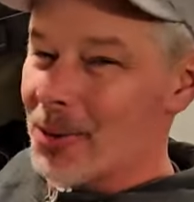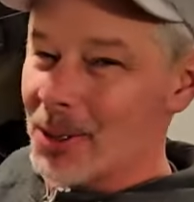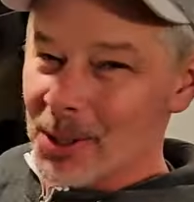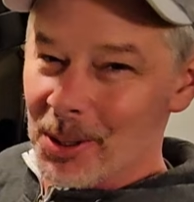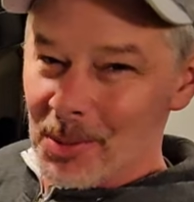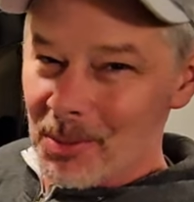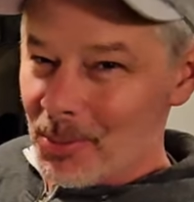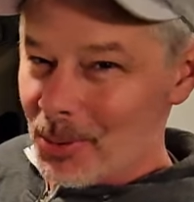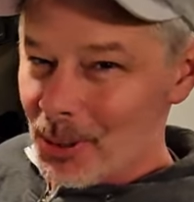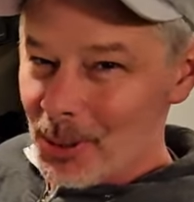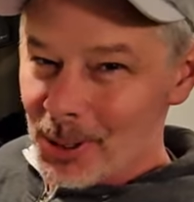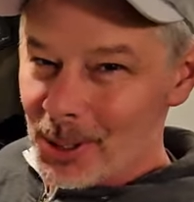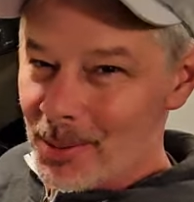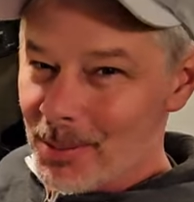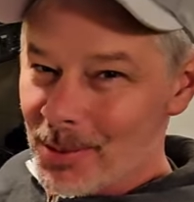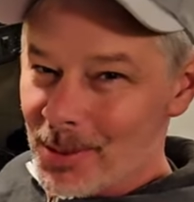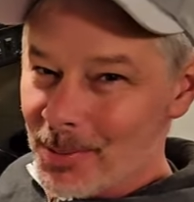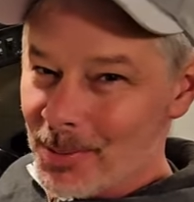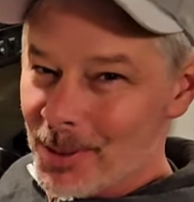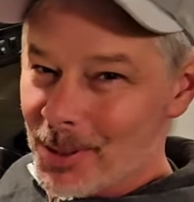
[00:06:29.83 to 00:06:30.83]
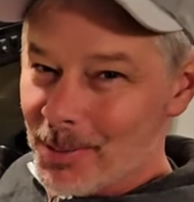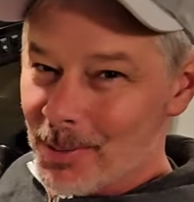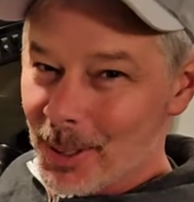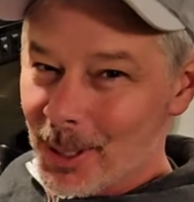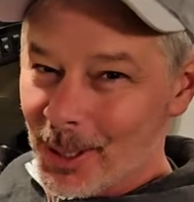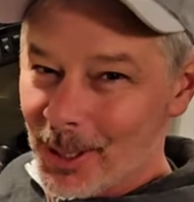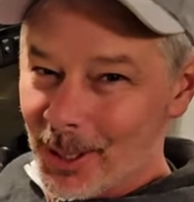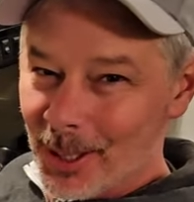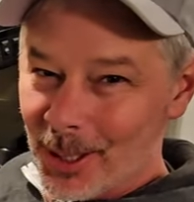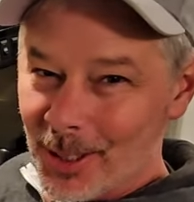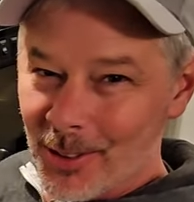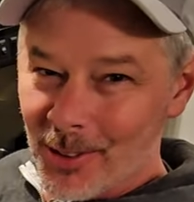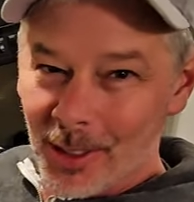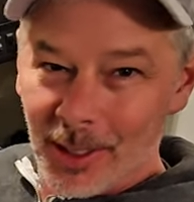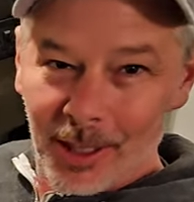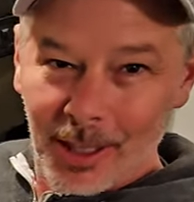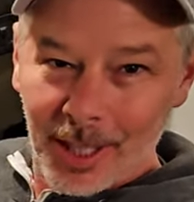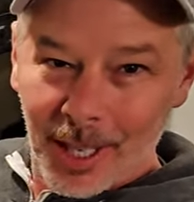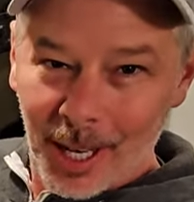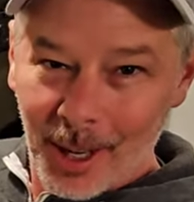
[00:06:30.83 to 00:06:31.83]
we're going to boil up some asparagus,
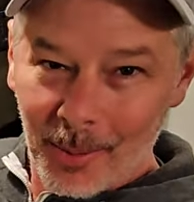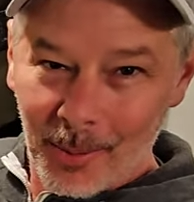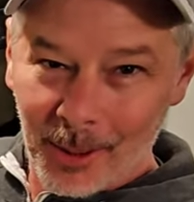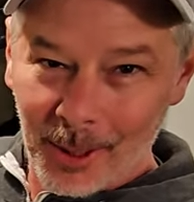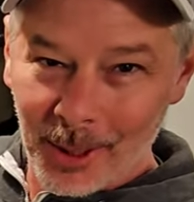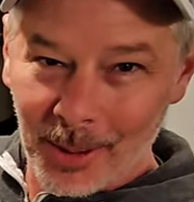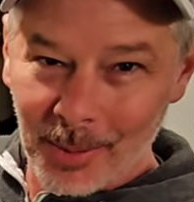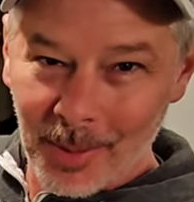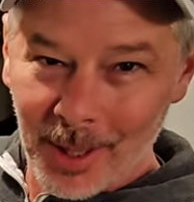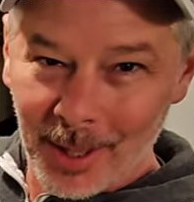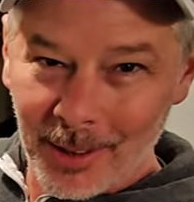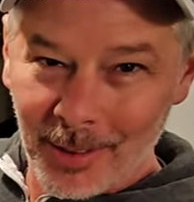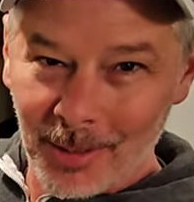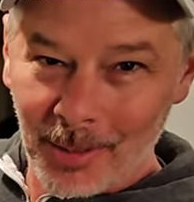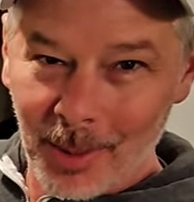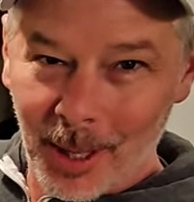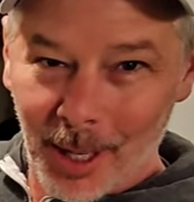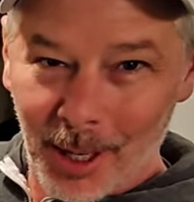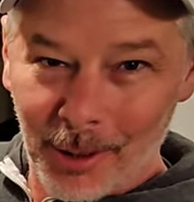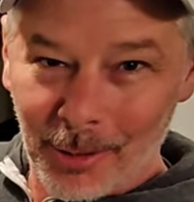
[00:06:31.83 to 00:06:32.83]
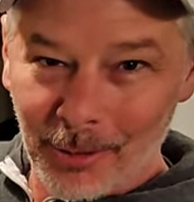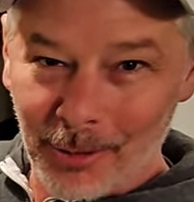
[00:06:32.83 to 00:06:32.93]
and we're going to make some air